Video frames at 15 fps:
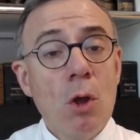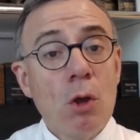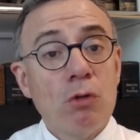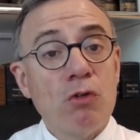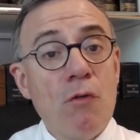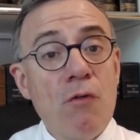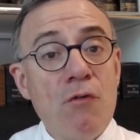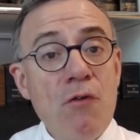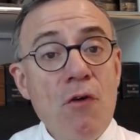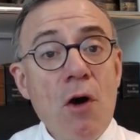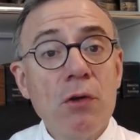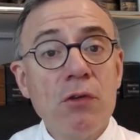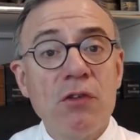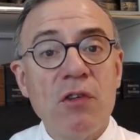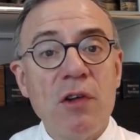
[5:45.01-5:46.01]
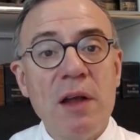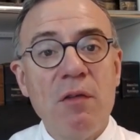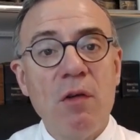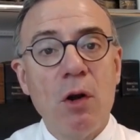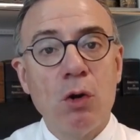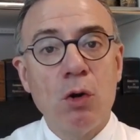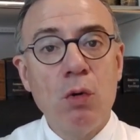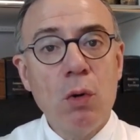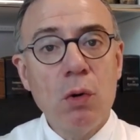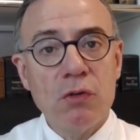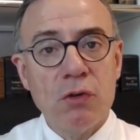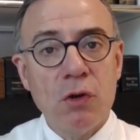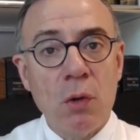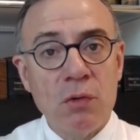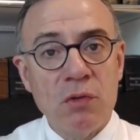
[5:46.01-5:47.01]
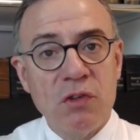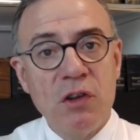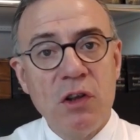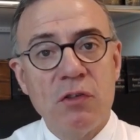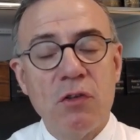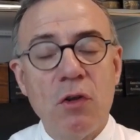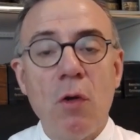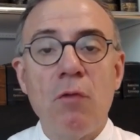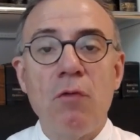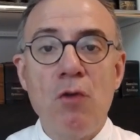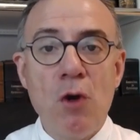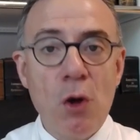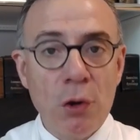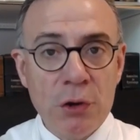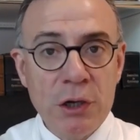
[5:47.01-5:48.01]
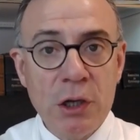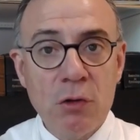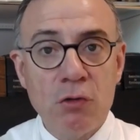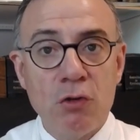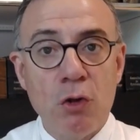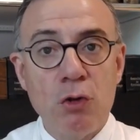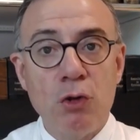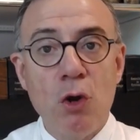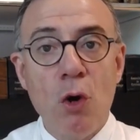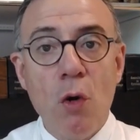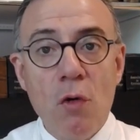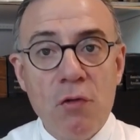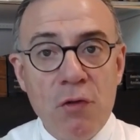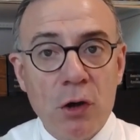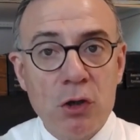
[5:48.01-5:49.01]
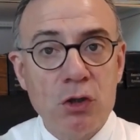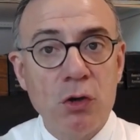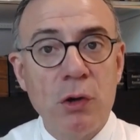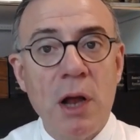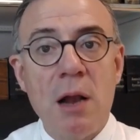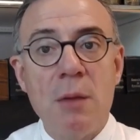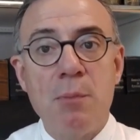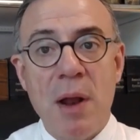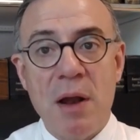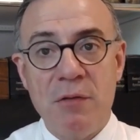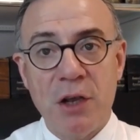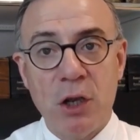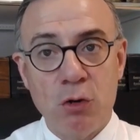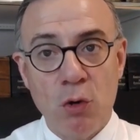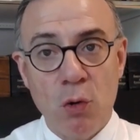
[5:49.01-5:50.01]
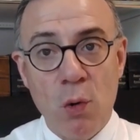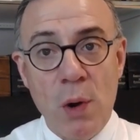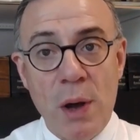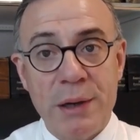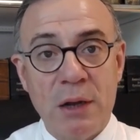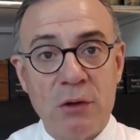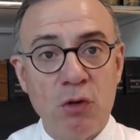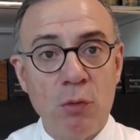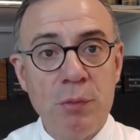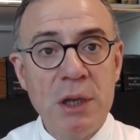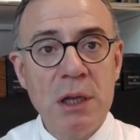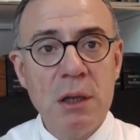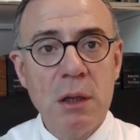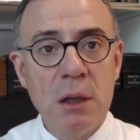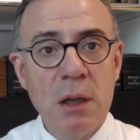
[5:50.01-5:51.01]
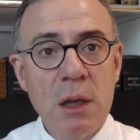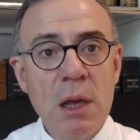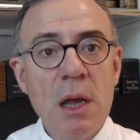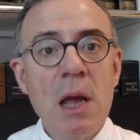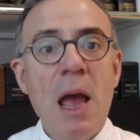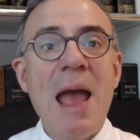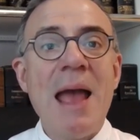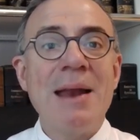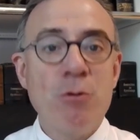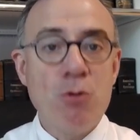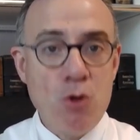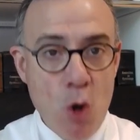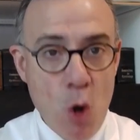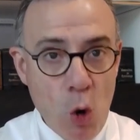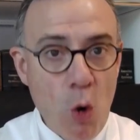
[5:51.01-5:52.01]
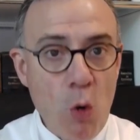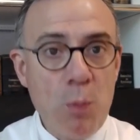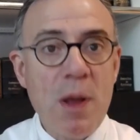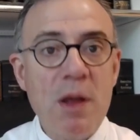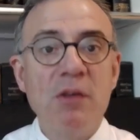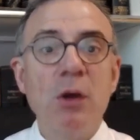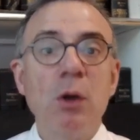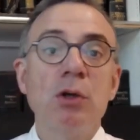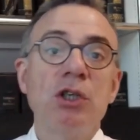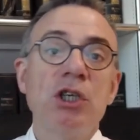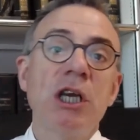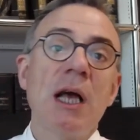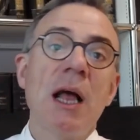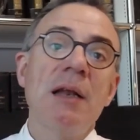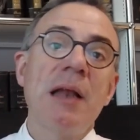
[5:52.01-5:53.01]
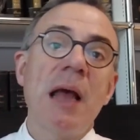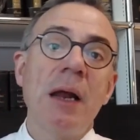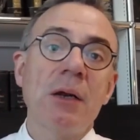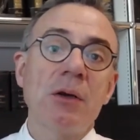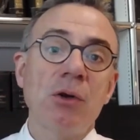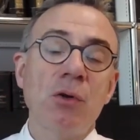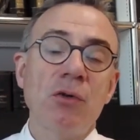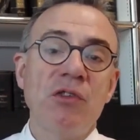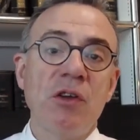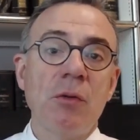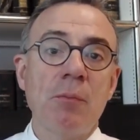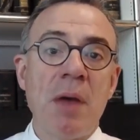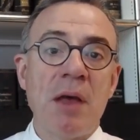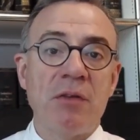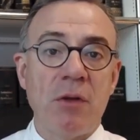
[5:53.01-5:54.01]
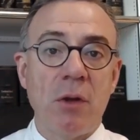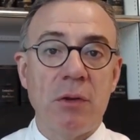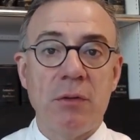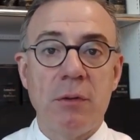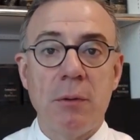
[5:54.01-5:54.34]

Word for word: The first level course consists of learning the neurofunctional pelvic neuroanatomy and neuropelveological diagnostic method.